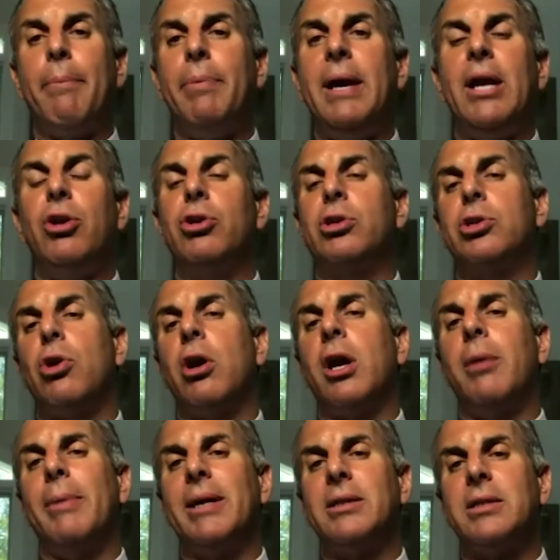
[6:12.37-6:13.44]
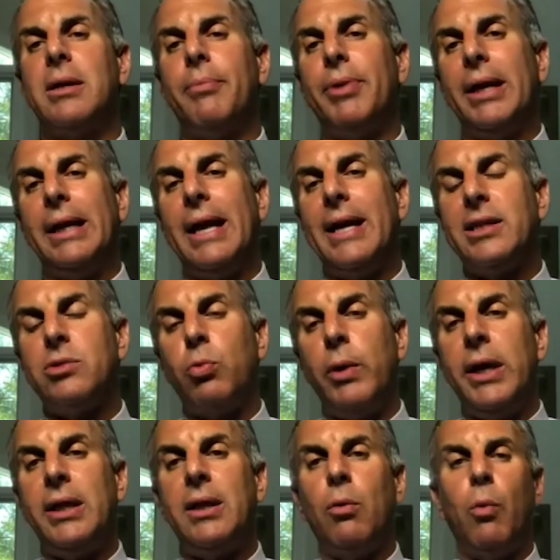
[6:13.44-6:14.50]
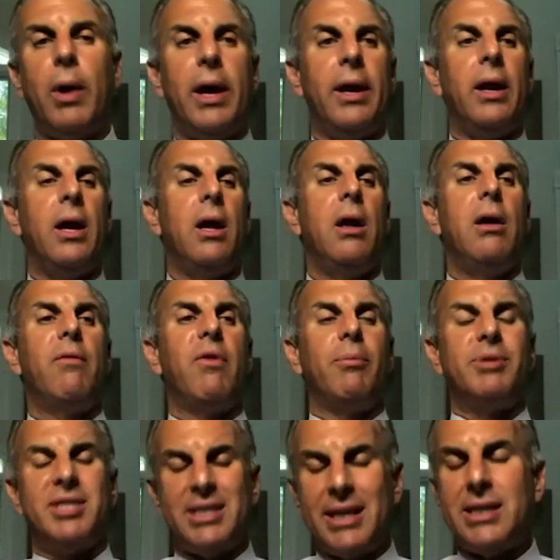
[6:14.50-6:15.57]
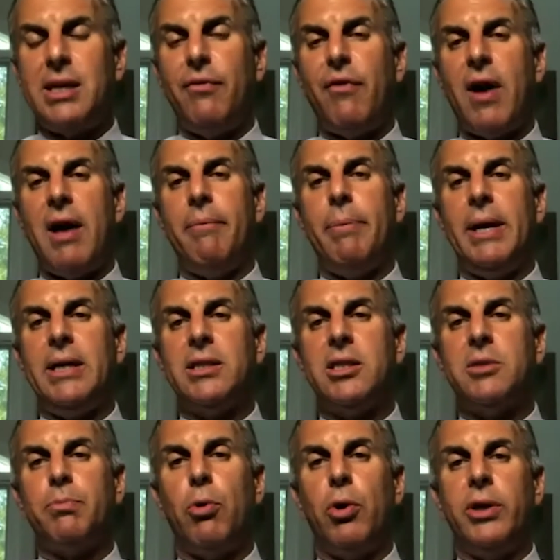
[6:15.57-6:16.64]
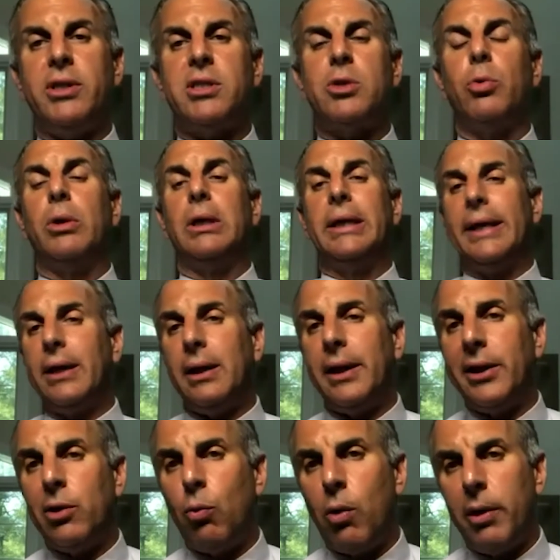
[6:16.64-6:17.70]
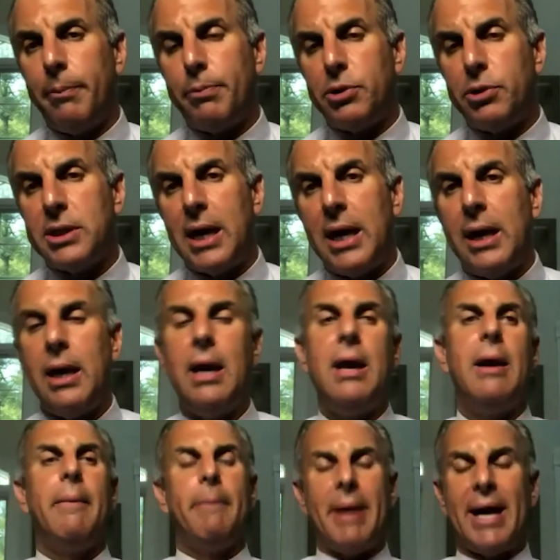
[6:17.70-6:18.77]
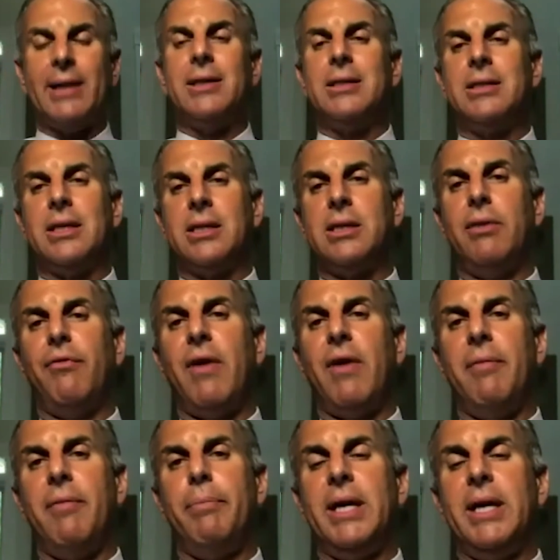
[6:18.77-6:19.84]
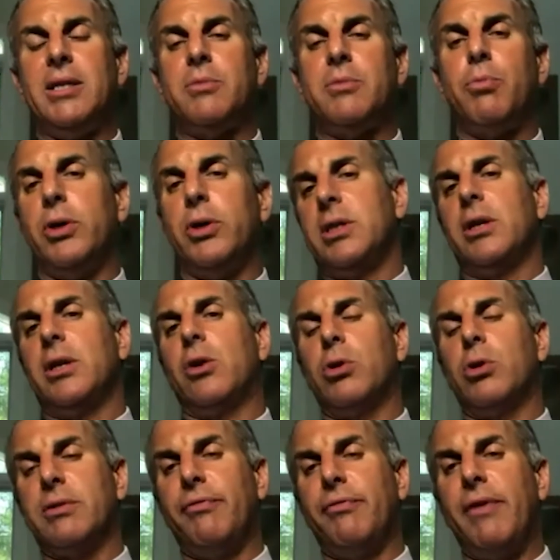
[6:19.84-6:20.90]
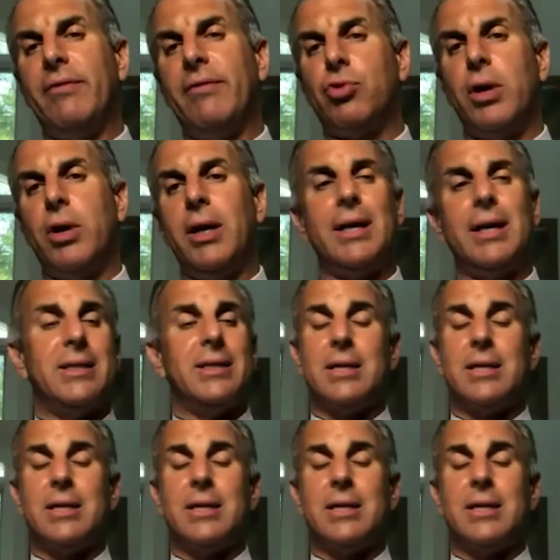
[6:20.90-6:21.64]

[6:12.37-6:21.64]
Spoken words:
Yet you're talking about something last week that went from 65 basis points to a little under 1% back to 65 basis points in the course of 5 trading days.